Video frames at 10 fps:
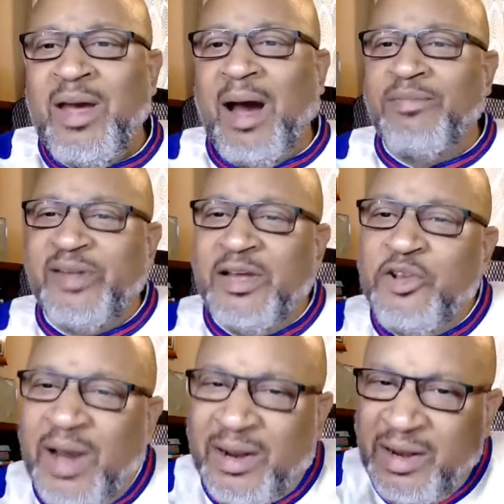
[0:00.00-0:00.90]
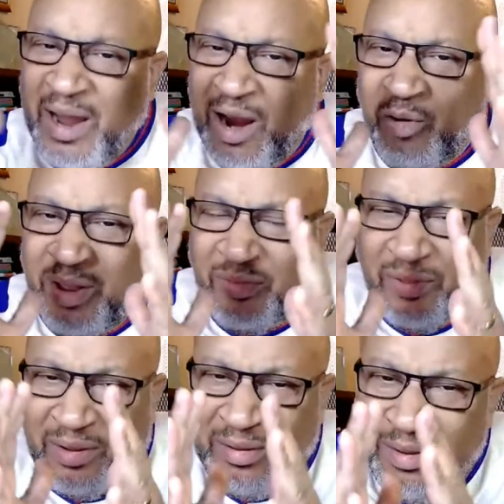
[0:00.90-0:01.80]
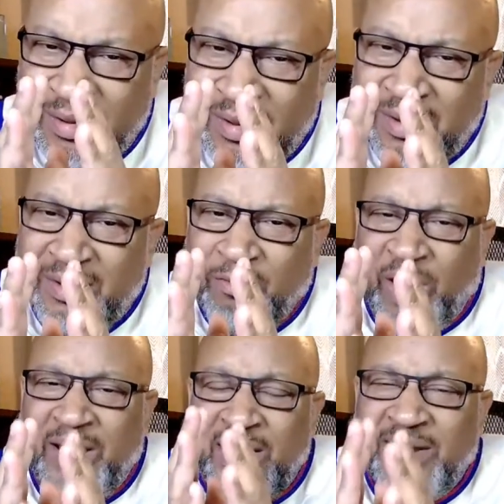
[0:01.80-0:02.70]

I'm saying you got to narrow that thing, right?